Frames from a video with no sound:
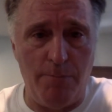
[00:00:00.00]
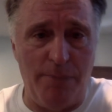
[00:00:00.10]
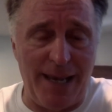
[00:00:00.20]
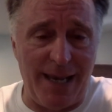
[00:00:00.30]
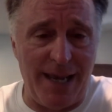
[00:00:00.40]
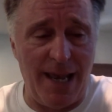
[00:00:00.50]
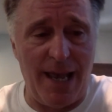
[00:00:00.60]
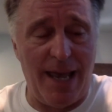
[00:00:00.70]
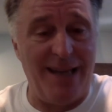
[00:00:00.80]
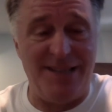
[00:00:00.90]
Big
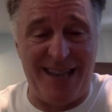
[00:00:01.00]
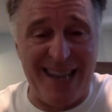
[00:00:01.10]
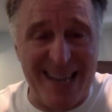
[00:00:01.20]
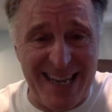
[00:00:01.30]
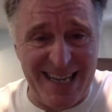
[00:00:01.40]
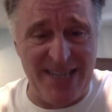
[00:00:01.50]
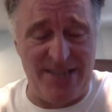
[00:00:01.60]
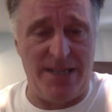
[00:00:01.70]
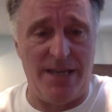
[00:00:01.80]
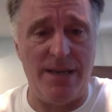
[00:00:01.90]
and as
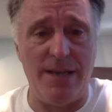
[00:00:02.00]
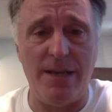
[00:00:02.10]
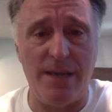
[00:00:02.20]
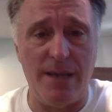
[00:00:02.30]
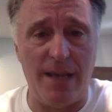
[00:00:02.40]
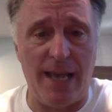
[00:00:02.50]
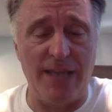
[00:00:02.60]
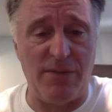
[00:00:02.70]
easy as a